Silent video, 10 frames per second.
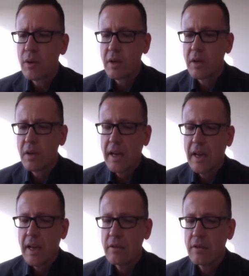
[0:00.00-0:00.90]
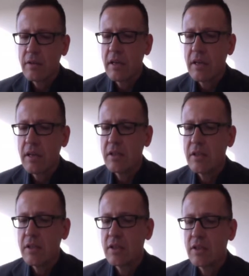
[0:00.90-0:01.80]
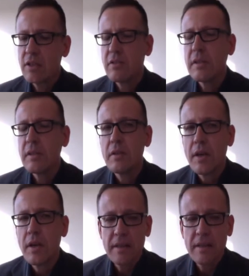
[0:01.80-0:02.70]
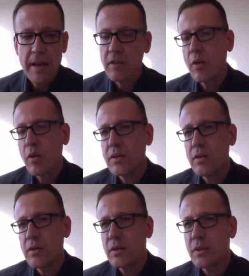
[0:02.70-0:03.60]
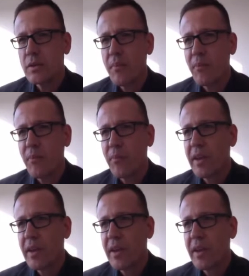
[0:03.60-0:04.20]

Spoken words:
Education Research and the Mexican CONACYT.